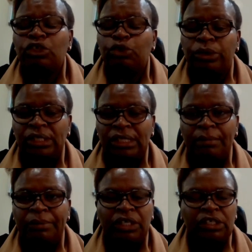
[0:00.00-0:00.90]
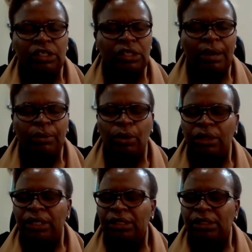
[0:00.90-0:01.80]
insurance company that is
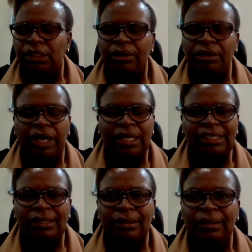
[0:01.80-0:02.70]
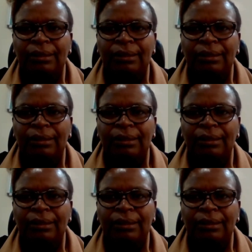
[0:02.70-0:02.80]
underwriting